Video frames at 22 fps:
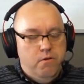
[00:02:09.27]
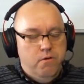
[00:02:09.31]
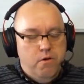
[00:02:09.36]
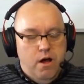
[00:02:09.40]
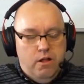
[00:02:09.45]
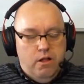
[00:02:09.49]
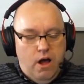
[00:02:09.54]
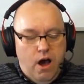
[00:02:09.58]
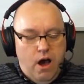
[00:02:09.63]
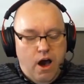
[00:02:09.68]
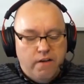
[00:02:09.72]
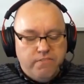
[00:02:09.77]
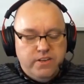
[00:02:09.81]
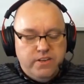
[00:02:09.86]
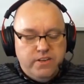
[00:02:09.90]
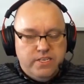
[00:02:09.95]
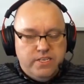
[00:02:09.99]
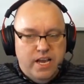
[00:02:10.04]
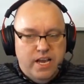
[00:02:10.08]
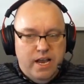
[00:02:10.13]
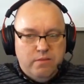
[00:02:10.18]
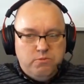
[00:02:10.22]
Uh,
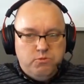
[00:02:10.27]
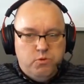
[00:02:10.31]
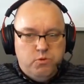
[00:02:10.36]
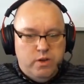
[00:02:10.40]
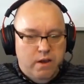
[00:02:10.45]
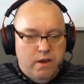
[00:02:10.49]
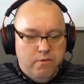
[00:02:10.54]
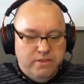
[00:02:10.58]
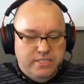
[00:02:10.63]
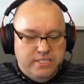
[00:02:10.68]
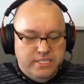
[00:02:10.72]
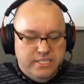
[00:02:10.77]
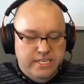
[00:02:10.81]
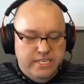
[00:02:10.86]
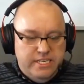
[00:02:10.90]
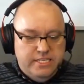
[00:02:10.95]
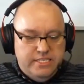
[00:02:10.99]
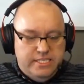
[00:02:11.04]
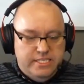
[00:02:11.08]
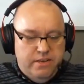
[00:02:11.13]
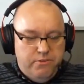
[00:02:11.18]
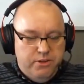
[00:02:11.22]
oftentimes what I would see
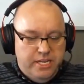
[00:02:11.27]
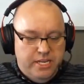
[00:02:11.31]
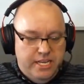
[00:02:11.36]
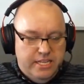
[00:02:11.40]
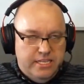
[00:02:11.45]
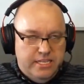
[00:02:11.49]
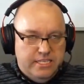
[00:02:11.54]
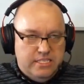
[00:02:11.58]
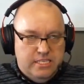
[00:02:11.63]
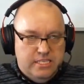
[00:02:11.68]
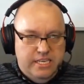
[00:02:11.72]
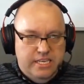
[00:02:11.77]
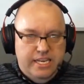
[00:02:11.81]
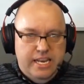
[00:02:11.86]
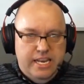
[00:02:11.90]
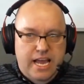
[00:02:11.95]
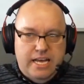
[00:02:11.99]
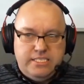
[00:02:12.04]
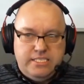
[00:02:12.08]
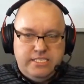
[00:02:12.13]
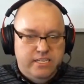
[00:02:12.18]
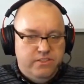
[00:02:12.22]
is they would get this lead
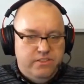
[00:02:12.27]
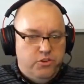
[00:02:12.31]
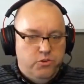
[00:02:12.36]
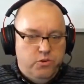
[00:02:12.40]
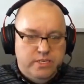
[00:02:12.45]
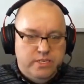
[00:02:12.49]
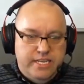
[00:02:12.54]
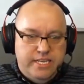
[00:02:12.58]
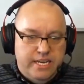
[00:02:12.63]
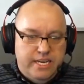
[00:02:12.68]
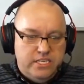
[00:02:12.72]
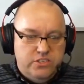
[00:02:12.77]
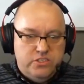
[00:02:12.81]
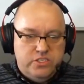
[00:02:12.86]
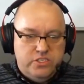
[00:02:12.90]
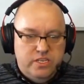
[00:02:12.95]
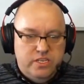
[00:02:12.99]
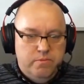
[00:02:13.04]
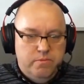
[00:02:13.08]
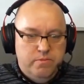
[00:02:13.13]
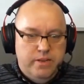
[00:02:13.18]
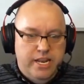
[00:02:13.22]
asking through a text or
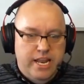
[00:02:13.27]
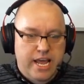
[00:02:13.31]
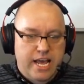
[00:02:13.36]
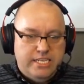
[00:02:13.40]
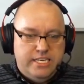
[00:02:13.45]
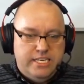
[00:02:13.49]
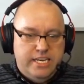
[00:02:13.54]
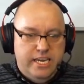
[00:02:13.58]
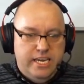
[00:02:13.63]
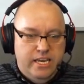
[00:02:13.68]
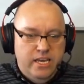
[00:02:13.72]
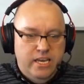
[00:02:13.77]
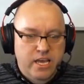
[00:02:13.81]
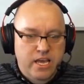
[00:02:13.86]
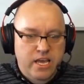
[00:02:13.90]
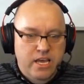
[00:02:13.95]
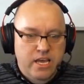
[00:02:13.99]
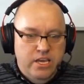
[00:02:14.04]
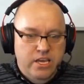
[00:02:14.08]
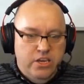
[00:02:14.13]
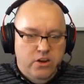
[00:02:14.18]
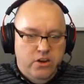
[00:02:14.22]
something and asking,
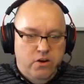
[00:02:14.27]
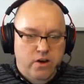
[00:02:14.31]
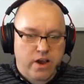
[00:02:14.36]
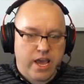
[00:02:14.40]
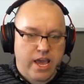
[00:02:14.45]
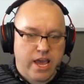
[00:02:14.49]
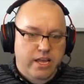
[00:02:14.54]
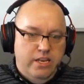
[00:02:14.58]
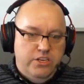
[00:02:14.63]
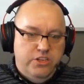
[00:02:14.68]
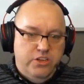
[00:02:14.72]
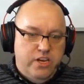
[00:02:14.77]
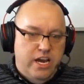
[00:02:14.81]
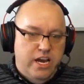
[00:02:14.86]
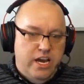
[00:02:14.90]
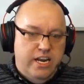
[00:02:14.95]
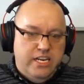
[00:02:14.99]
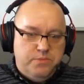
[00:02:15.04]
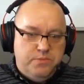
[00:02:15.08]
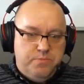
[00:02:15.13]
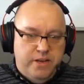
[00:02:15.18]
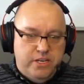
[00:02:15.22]
you know, hey, do you got
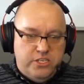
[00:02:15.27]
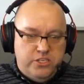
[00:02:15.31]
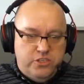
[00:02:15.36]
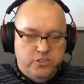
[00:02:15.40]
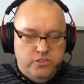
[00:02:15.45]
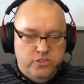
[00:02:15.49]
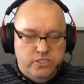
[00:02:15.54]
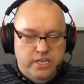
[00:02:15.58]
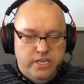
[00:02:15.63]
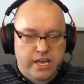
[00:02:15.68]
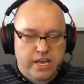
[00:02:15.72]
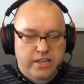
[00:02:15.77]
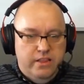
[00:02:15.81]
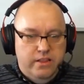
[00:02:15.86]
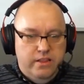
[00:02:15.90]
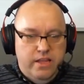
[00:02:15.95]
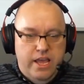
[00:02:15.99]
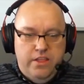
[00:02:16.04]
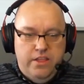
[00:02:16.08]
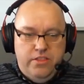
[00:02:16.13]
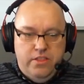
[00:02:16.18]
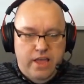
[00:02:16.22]
any specials? And
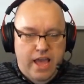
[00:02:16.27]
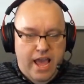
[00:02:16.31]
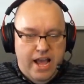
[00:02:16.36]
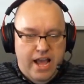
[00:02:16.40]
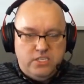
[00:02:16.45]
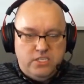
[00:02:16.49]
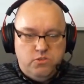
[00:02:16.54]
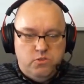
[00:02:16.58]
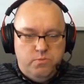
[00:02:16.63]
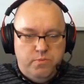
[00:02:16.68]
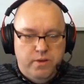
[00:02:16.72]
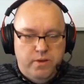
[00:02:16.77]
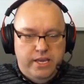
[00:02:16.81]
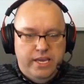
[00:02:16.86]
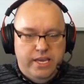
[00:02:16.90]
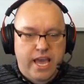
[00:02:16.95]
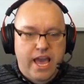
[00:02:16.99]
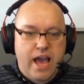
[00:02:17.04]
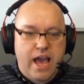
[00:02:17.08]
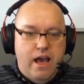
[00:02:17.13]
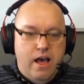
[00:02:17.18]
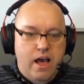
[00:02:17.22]
and the answer would be,
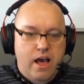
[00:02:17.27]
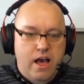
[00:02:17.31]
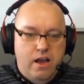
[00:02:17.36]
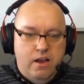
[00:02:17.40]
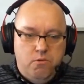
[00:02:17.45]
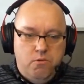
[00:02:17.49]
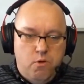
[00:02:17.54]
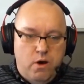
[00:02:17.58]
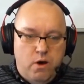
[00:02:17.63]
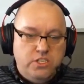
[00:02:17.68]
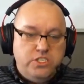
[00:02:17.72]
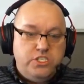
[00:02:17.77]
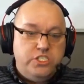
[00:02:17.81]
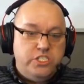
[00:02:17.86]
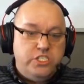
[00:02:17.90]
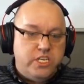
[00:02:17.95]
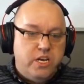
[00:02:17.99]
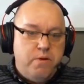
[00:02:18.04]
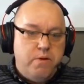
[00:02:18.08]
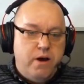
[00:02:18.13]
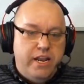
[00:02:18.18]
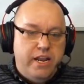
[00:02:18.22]
yeah, uh, why don't you
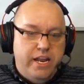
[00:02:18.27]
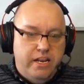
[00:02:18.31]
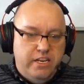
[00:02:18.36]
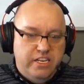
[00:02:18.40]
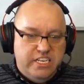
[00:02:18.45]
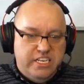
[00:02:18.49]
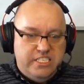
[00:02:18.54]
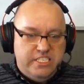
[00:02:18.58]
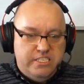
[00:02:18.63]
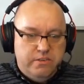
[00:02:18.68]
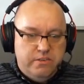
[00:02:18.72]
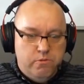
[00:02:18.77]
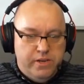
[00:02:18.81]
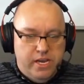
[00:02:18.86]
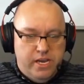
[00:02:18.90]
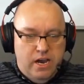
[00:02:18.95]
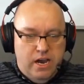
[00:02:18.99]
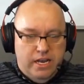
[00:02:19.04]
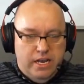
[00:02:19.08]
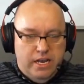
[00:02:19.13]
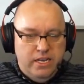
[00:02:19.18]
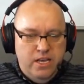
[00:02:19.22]
just come on in and you can see what we
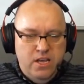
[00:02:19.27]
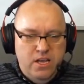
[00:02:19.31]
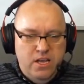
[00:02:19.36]
got.